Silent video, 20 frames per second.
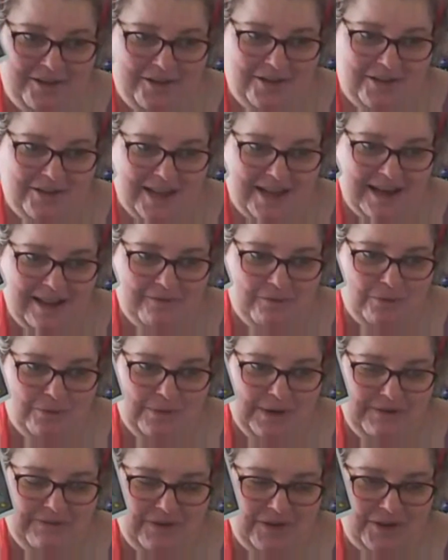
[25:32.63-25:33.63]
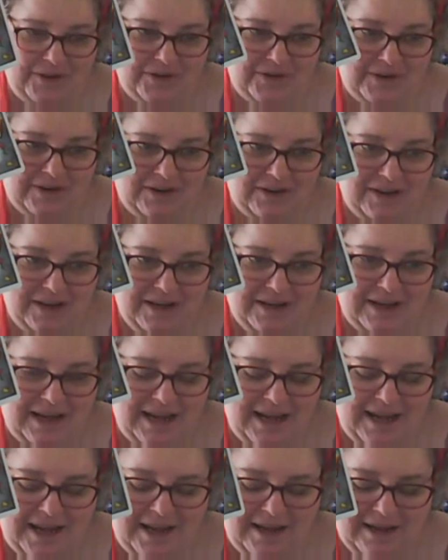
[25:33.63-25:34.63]
this is the devil reversed. So this
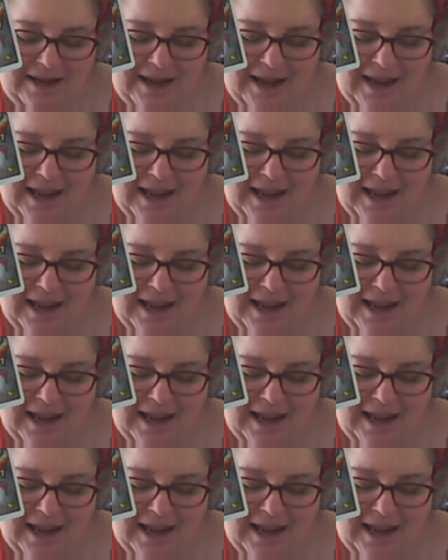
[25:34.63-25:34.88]
is